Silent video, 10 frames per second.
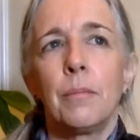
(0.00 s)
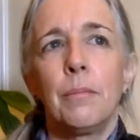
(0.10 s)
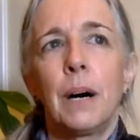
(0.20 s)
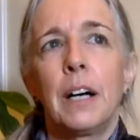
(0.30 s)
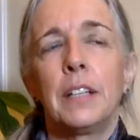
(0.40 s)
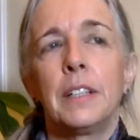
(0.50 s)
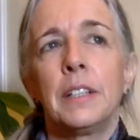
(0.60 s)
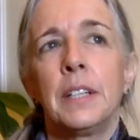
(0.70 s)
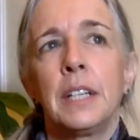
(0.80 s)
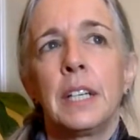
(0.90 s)
but
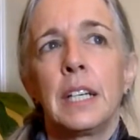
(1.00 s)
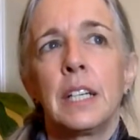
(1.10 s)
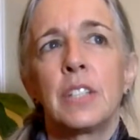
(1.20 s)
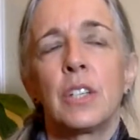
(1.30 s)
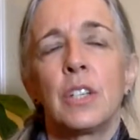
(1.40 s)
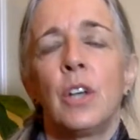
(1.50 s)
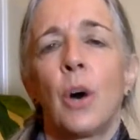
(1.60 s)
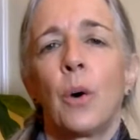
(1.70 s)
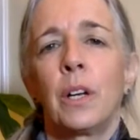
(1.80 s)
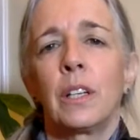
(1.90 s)
it's a
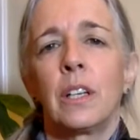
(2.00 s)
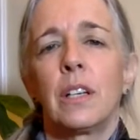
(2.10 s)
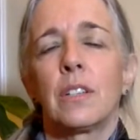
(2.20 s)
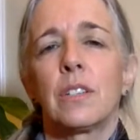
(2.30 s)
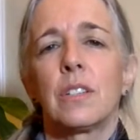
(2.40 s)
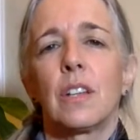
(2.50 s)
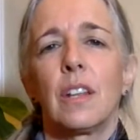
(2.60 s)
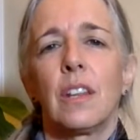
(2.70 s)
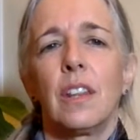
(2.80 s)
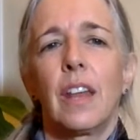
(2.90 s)
knowingness
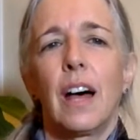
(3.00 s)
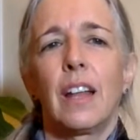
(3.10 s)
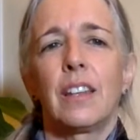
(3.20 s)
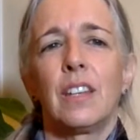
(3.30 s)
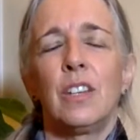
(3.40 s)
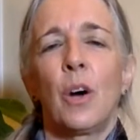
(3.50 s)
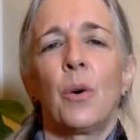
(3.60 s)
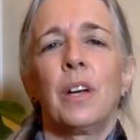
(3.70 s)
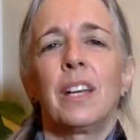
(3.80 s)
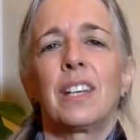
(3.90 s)
that the
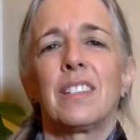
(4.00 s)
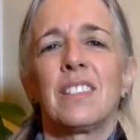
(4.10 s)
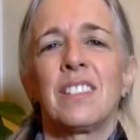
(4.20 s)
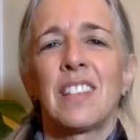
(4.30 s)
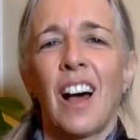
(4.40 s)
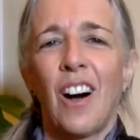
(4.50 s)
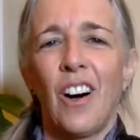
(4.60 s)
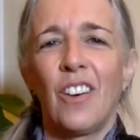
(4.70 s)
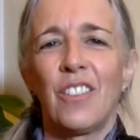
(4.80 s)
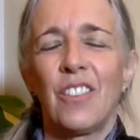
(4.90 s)
knowing
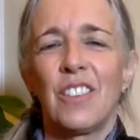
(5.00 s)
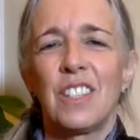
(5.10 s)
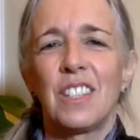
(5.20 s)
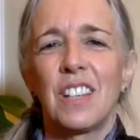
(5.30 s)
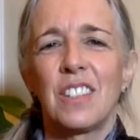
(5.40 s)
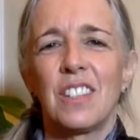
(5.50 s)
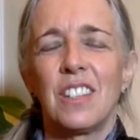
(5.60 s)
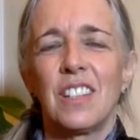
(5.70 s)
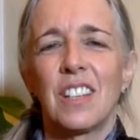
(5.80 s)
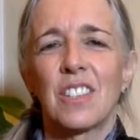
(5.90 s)
itself
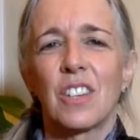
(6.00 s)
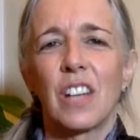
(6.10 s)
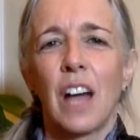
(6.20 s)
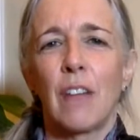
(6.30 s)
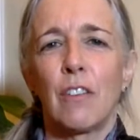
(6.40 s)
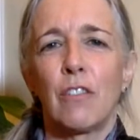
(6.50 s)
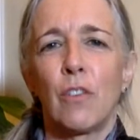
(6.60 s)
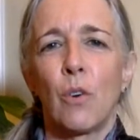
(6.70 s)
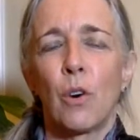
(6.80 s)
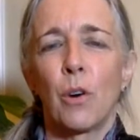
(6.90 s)
doesn't necessarily have a
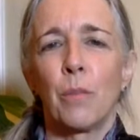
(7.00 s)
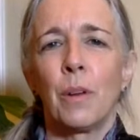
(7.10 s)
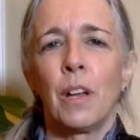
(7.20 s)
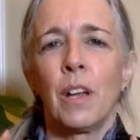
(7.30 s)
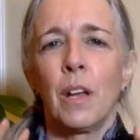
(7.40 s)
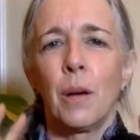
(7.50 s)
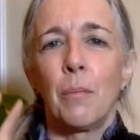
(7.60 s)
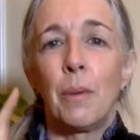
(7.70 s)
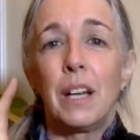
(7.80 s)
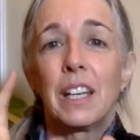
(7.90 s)
form,
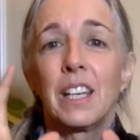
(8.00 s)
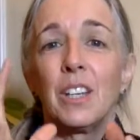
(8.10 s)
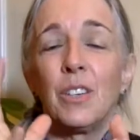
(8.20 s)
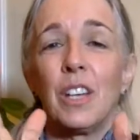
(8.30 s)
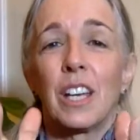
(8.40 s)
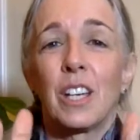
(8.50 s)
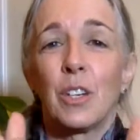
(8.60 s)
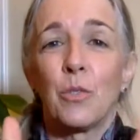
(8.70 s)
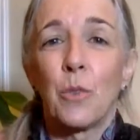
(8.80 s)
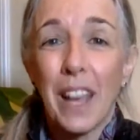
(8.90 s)
but it
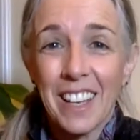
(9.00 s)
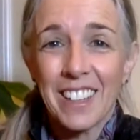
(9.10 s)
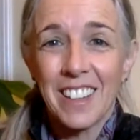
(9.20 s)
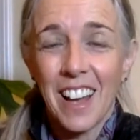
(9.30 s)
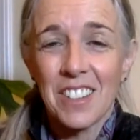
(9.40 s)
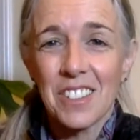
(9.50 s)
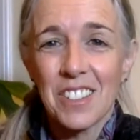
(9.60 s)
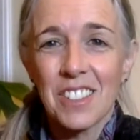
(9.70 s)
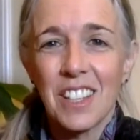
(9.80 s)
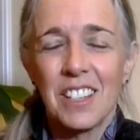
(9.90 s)
can
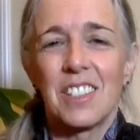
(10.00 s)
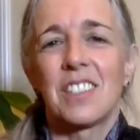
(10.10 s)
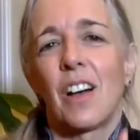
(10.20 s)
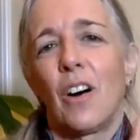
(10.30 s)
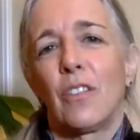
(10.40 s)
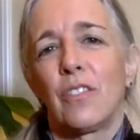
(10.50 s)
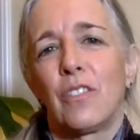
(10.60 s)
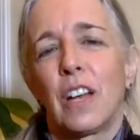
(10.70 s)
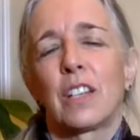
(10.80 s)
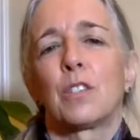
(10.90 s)
recognize itself
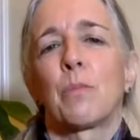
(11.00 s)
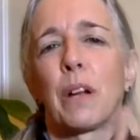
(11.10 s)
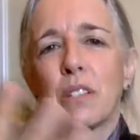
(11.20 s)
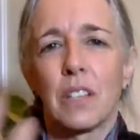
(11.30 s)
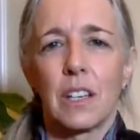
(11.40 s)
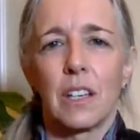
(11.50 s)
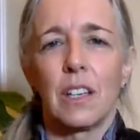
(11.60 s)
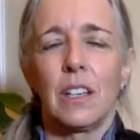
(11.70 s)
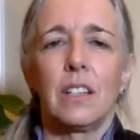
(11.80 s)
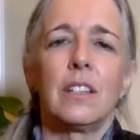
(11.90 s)
expressing
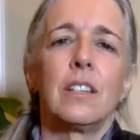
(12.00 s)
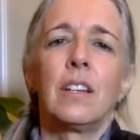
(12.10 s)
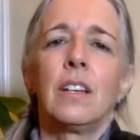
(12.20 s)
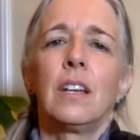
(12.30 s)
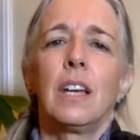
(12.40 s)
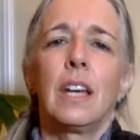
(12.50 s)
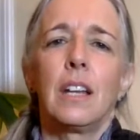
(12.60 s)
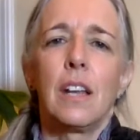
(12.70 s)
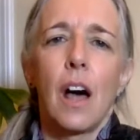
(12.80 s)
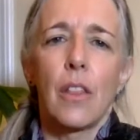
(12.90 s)
in
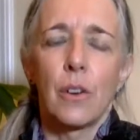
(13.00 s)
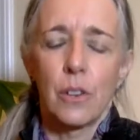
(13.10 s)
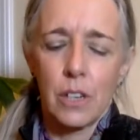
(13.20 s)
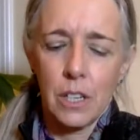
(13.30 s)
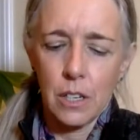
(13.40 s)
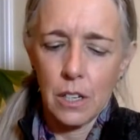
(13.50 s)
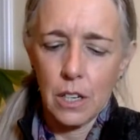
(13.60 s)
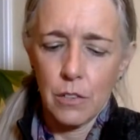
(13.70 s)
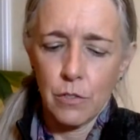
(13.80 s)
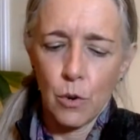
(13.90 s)
another
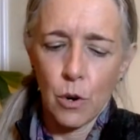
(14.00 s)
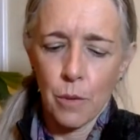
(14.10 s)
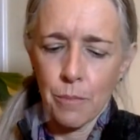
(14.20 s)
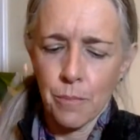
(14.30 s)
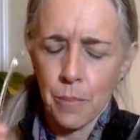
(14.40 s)
in form,